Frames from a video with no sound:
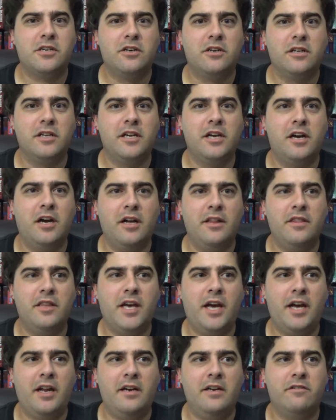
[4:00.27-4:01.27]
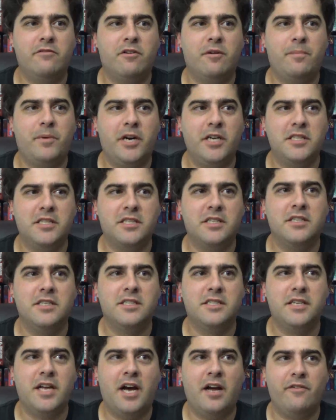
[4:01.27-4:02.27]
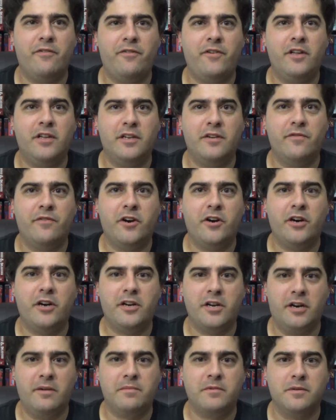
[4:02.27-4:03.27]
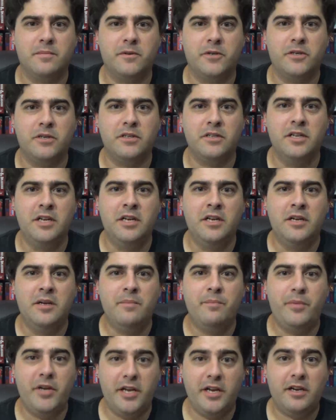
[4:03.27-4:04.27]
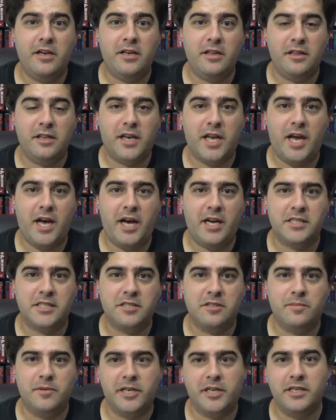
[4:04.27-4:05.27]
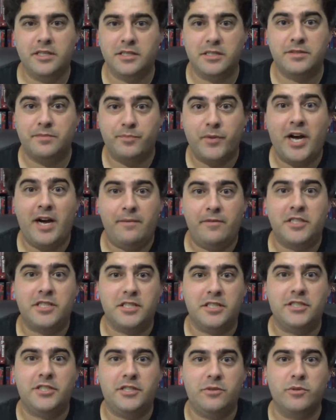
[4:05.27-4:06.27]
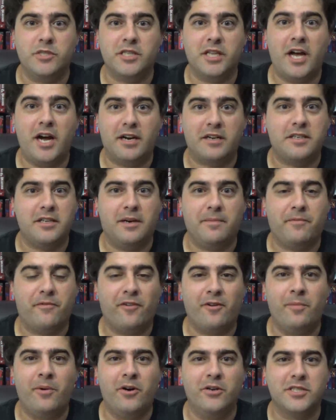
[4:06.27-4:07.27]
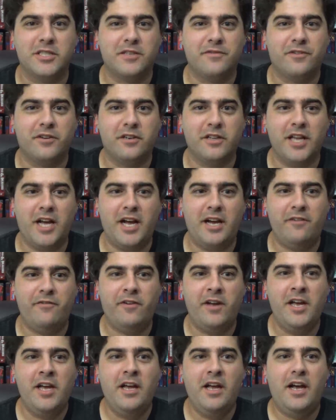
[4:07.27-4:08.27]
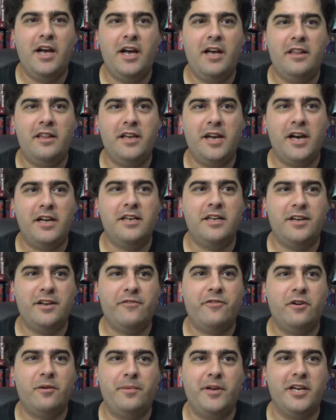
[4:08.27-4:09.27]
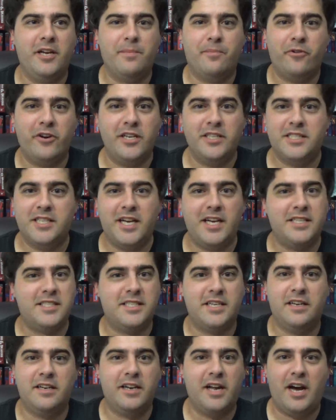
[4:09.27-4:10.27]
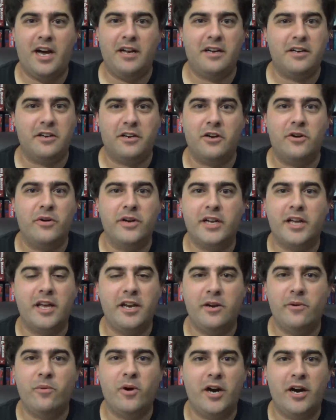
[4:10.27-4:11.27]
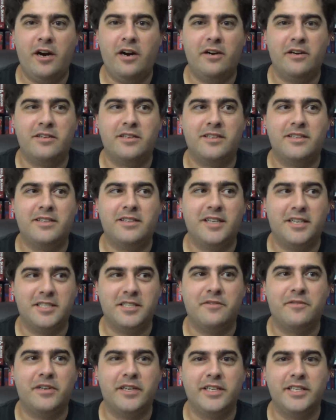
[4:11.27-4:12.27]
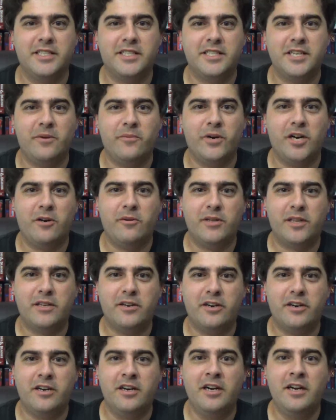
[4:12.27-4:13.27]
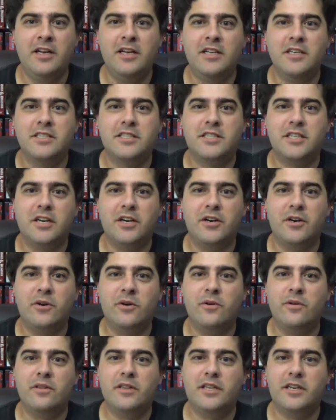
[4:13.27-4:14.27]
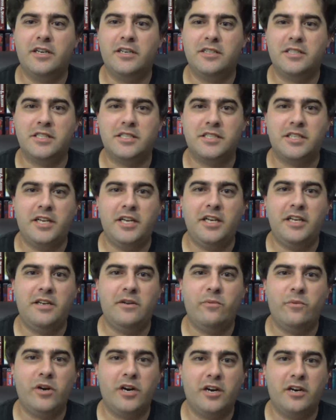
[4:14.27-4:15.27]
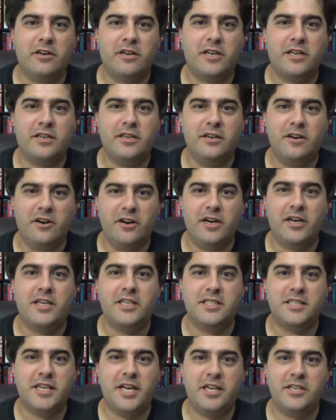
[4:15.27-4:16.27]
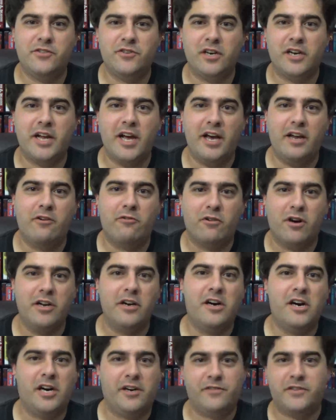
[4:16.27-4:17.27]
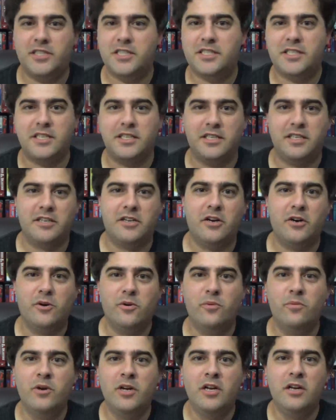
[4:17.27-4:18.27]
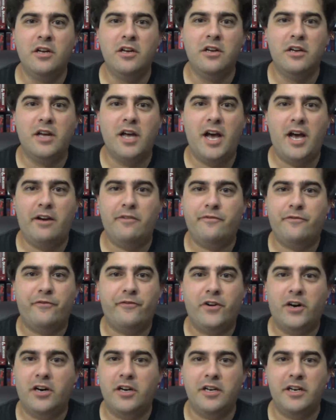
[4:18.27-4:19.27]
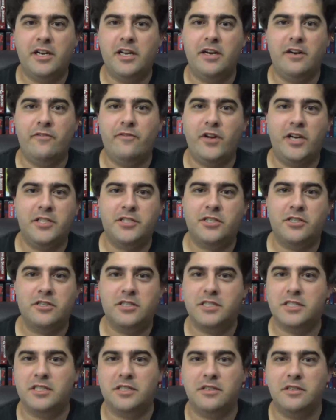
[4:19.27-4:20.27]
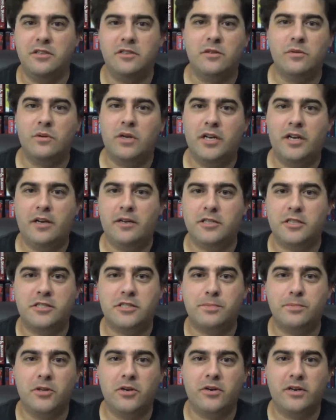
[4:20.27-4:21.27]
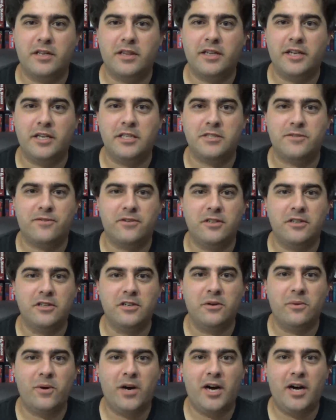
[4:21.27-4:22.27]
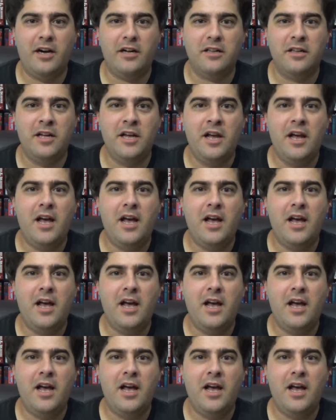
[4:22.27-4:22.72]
early on that Rapunzel is not feeling very comfortable being in the castle, because obviously she was locked up for most of her life, and the idea of her being a princess and not going anywhere doesn't really sit well with her. So there's a scene where her and Cassandra kind of run off just to go have fun and adventures and explore things for a little while.